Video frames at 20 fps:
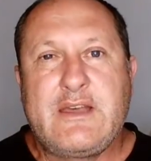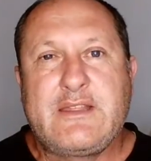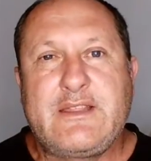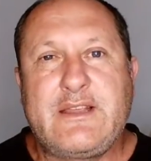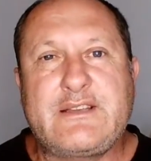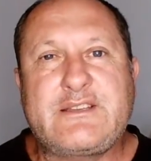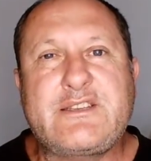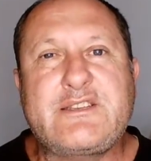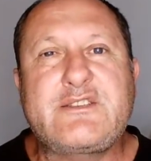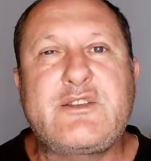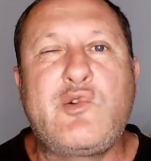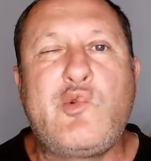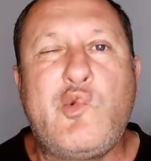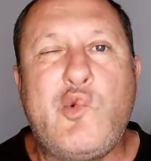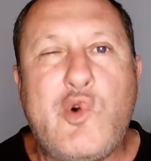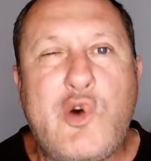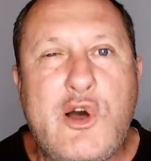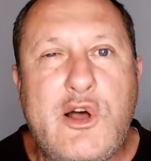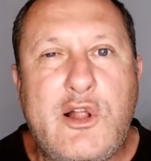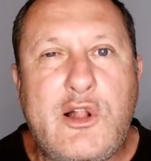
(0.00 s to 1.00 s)
This is a
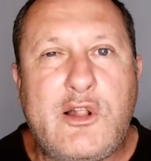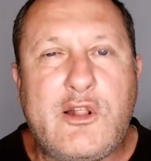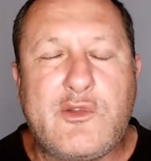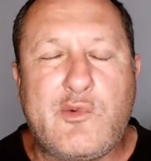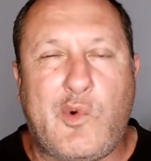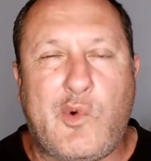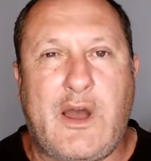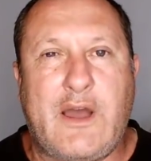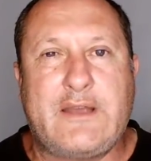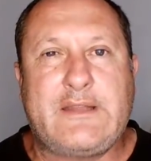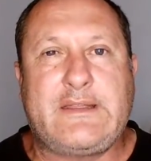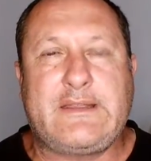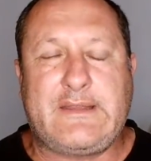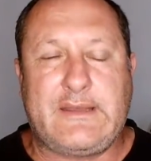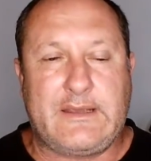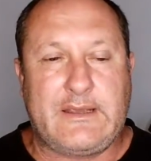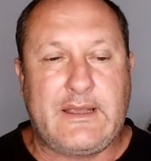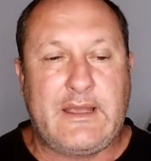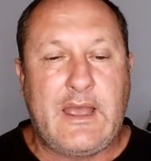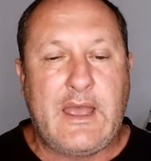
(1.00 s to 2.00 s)
worldwide
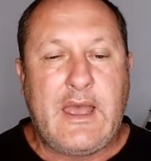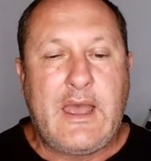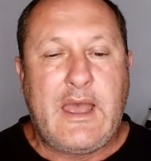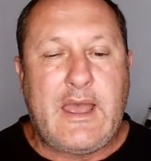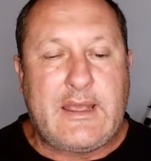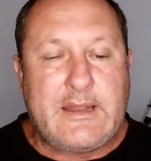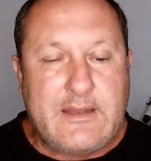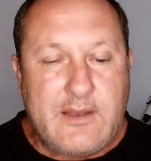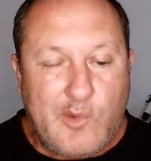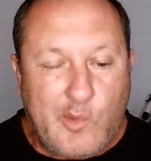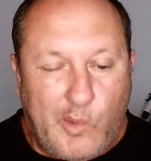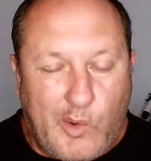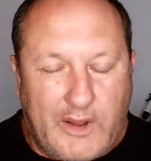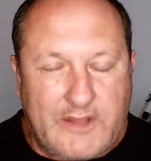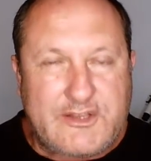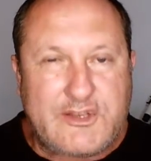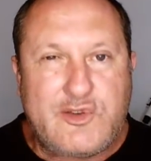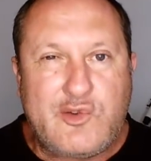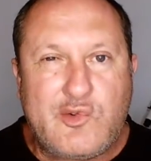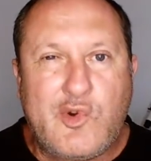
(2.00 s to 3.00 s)
thing. And
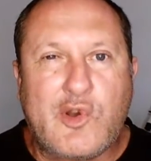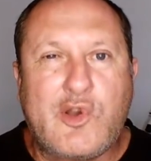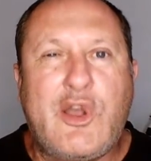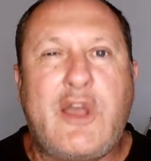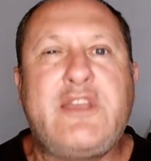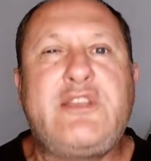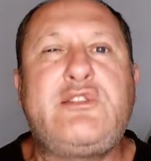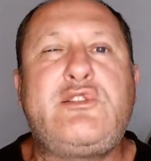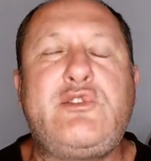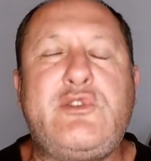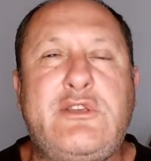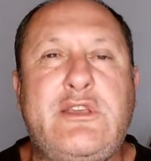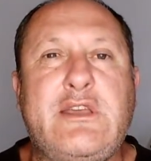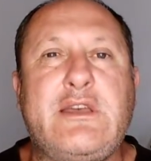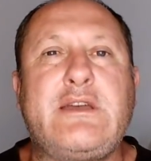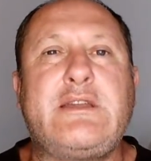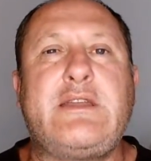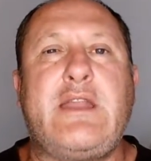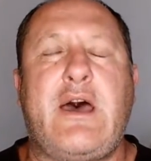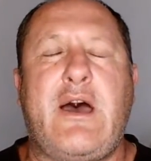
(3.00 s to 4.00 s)
what you are going to
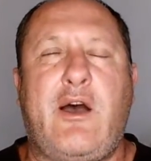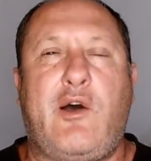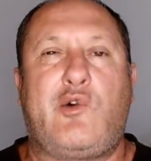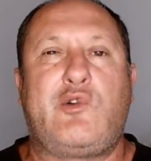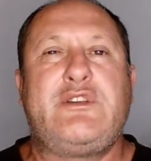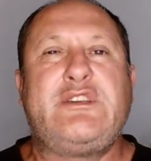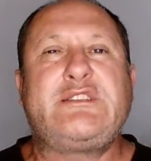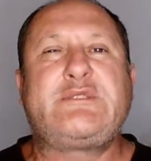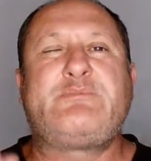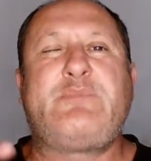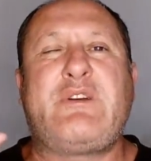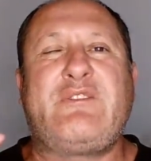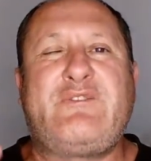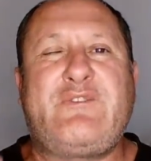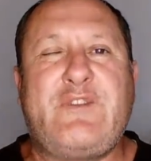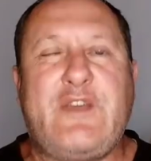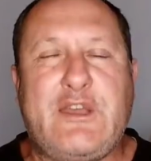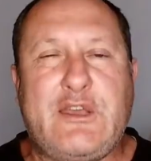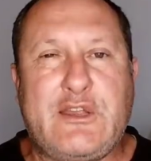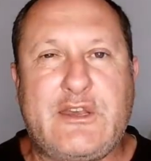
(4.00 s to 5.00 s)
hear now is
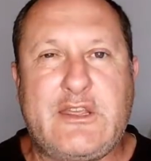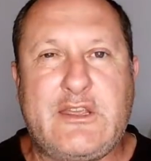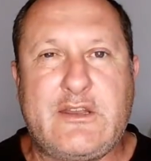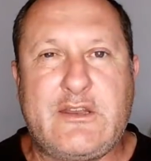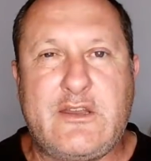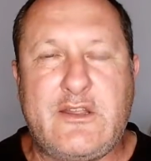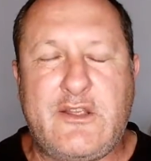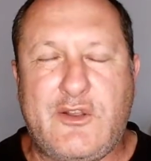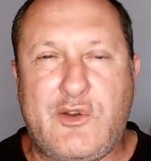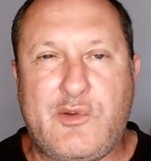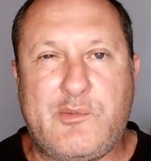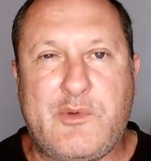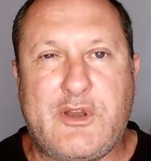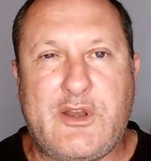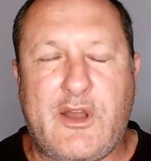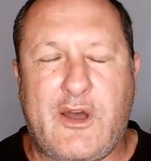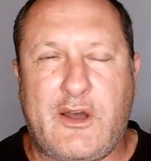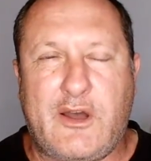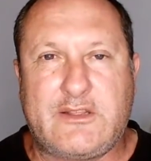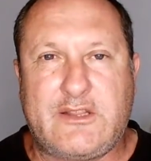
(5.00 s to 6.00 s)
Bavarian
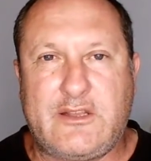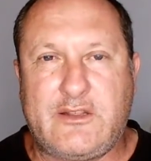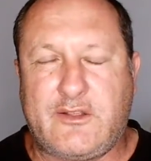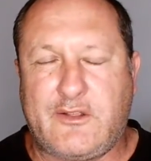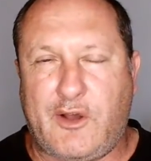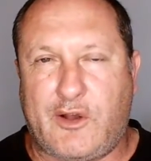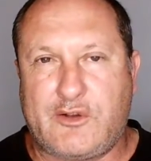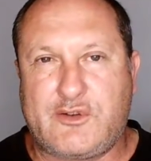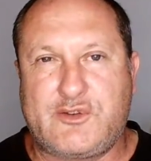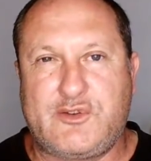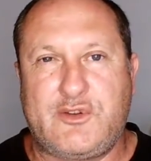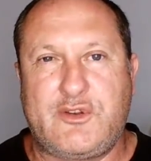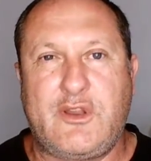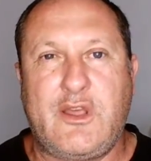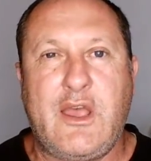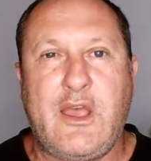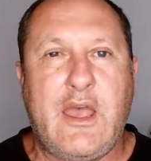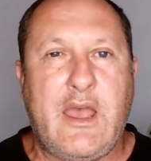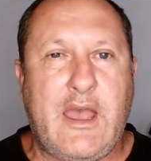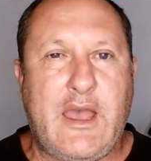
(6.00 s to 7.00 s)
Illuminati doctrine
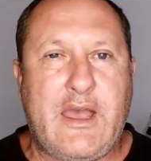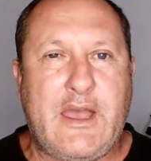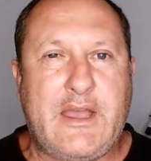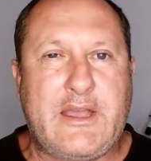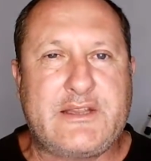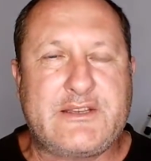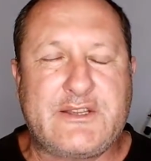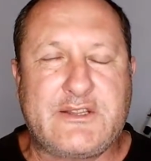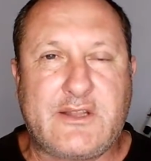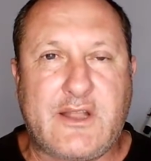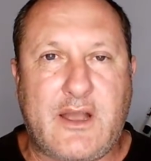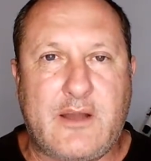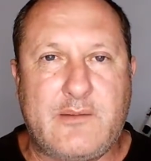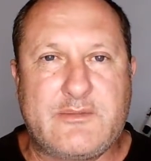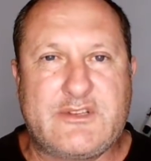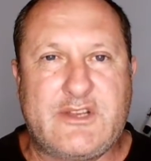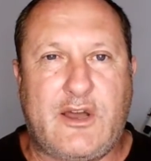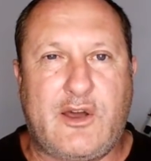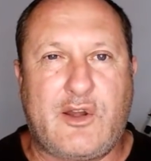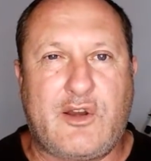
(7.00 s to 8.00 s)
as it
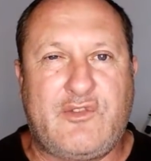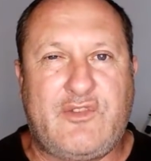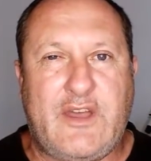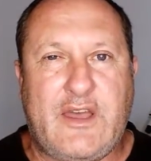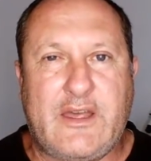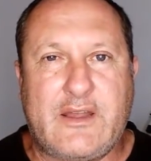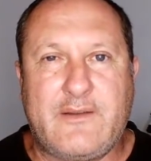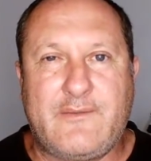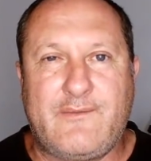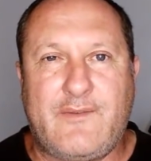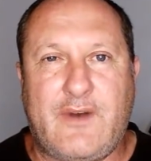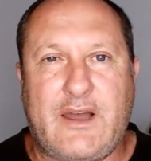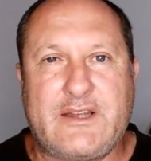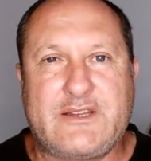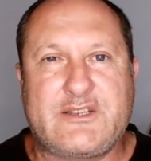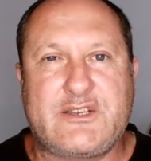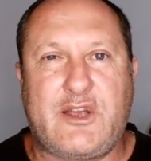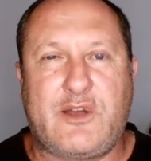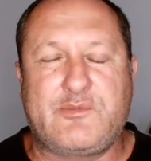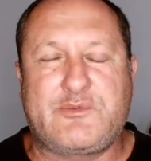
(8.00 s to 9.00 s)
comes out of Adam
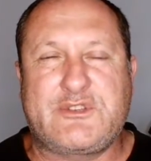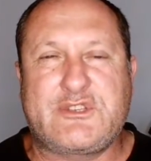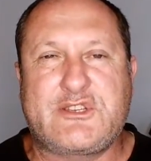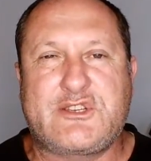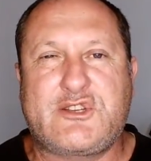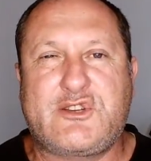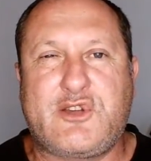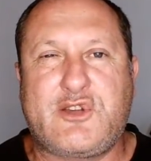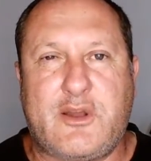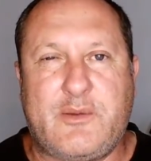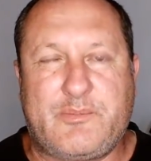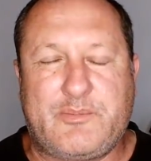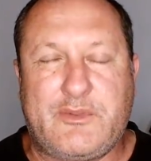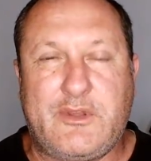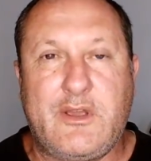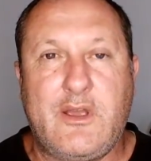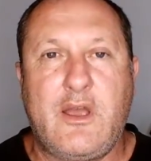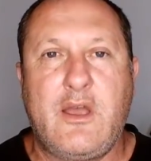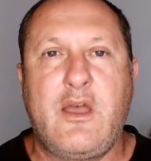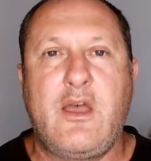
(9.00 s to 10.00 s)
Weishaupt's script
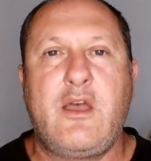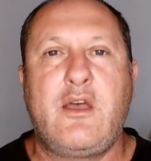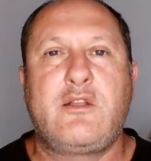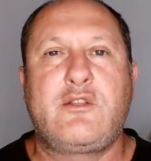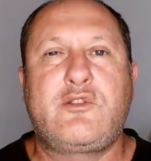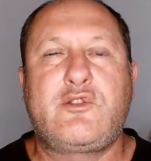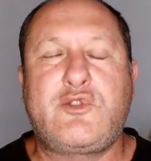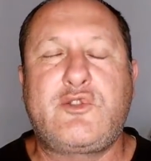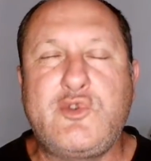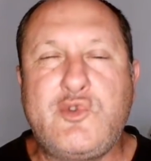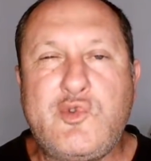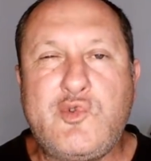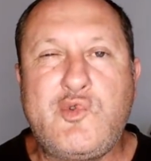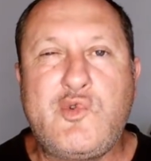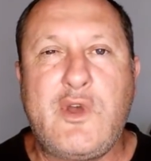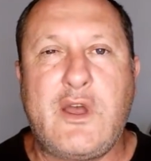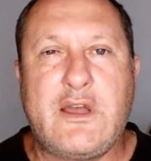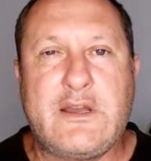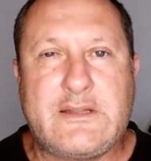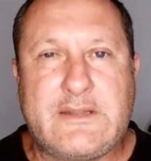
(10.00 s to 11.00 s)

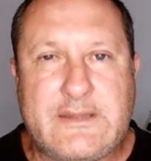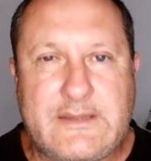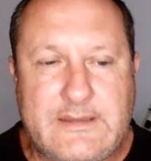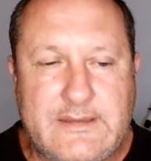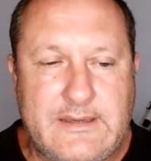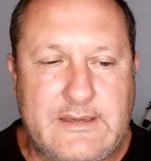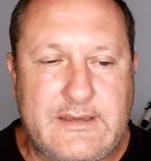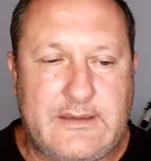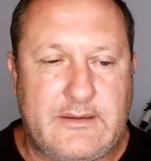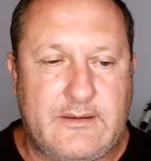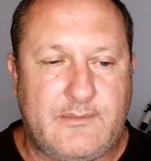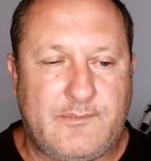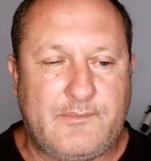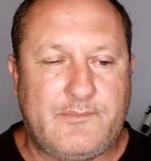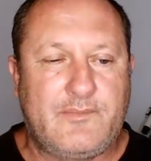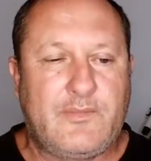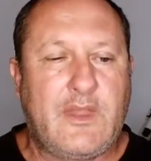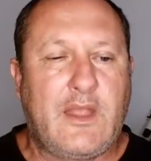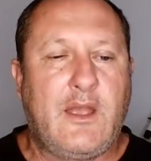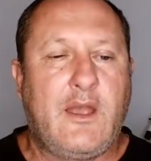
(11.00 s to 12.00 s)
to a T.
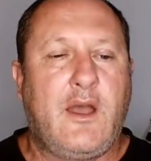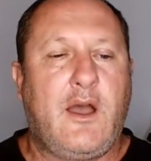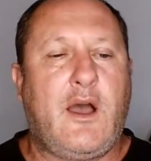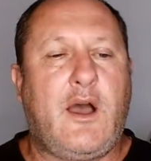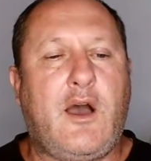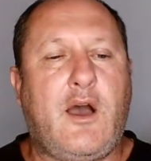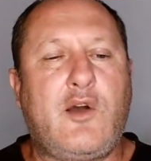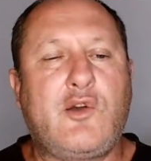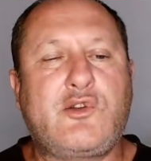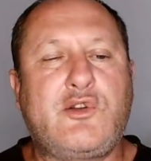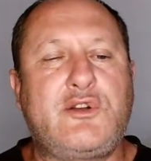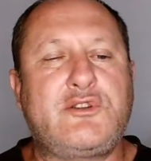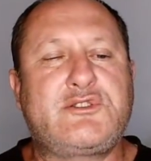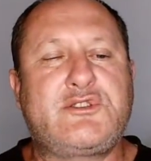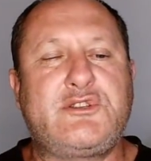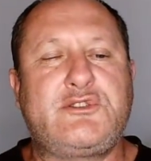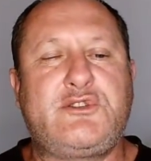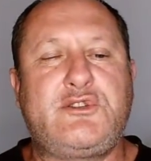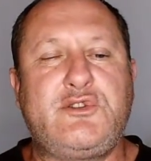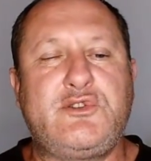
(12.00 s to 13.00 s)
Our
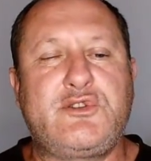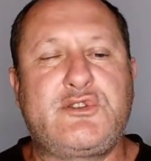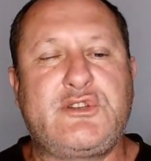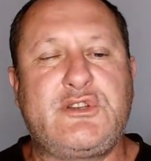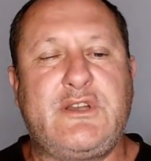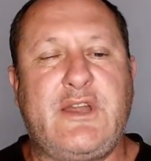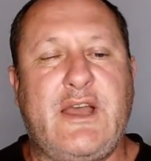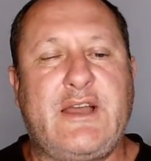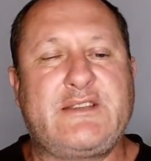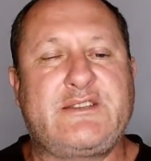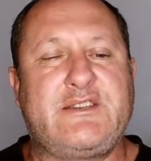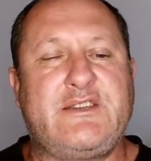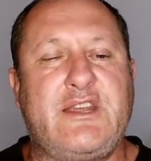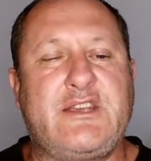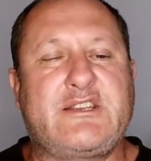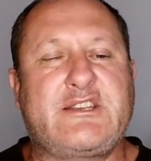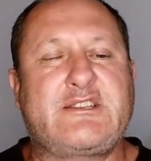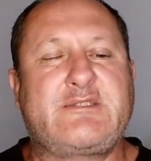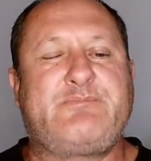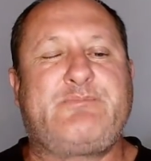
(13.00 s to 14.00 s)
Constitution has an
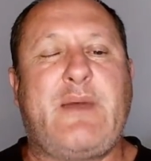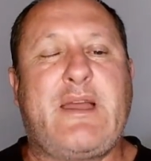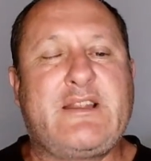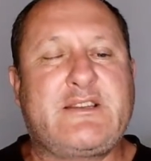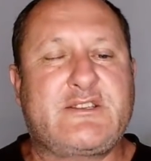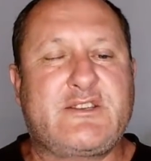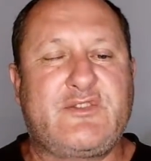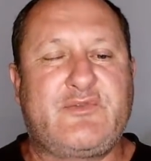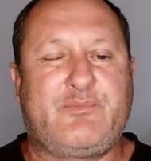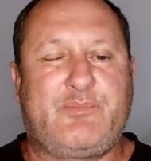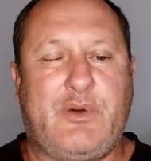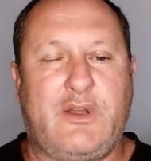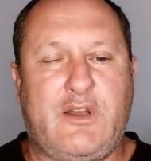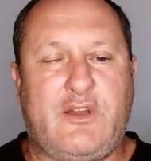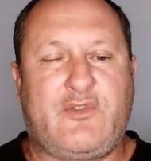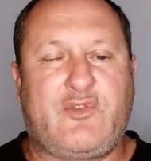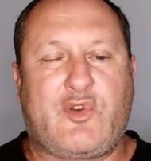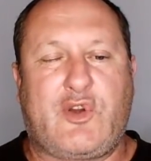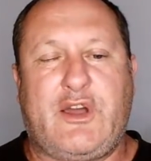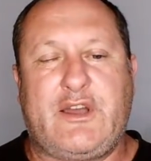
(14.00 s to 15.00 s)
expansive Bill
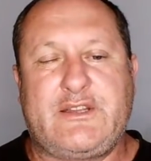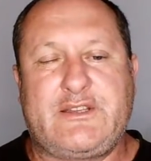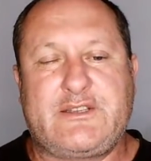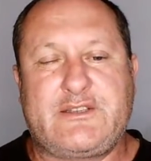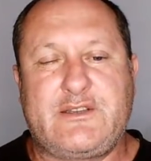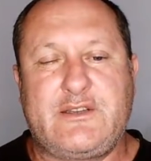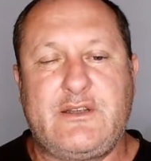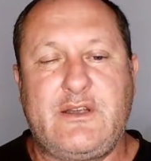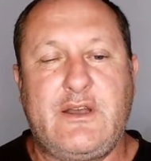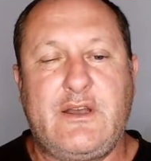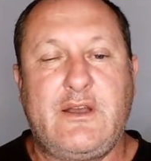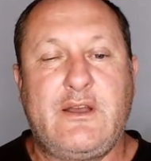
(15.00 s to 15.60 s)
of Rights